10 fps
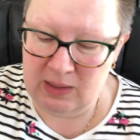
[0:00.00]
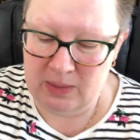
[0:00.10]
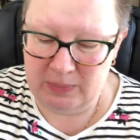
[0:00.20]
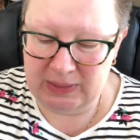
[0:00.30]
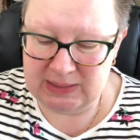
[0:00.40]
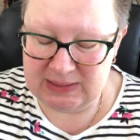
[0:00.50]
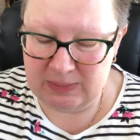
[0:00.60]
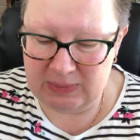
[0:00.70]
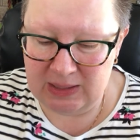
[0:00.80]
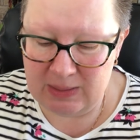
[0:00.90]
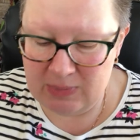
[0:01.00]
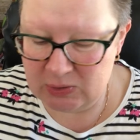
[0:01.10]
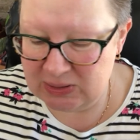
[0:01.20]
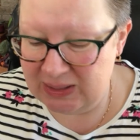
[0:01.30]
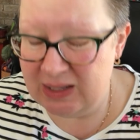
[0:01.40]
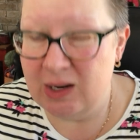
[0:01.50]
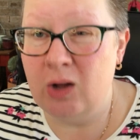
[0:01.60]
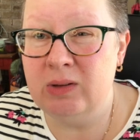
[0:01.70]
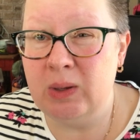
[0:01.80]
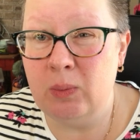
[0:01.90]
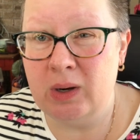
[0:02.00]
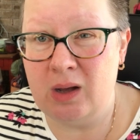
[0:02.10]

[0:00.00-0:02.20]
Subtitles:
But it's something I mostly can only work